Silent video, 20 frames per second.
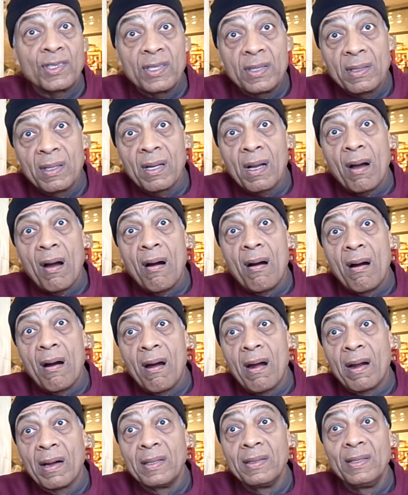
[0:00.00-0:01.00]
the
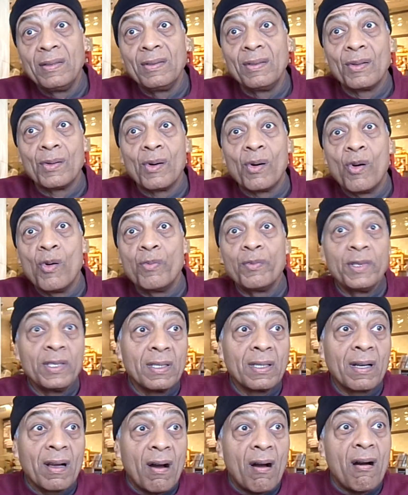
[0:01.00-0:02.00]
car. Opening
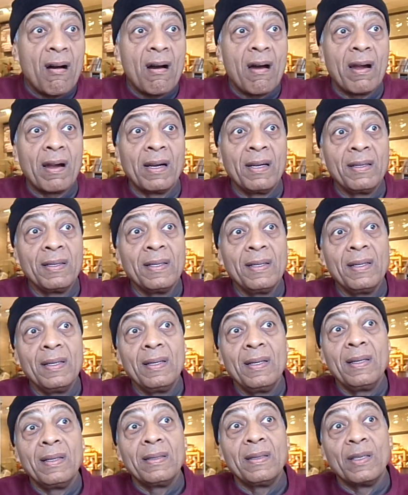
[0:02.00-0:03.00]
the car,
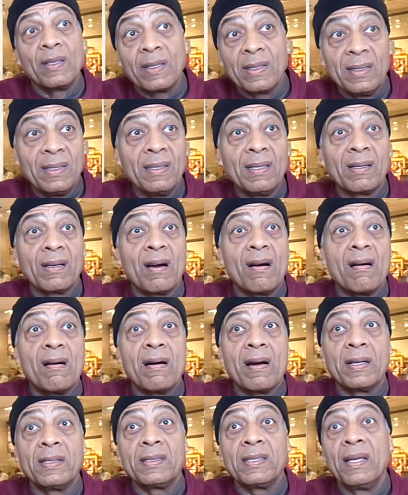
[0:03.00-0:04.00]
looking in the
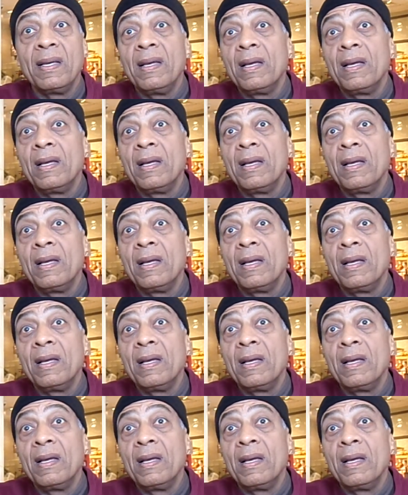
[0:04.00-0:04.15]
cars.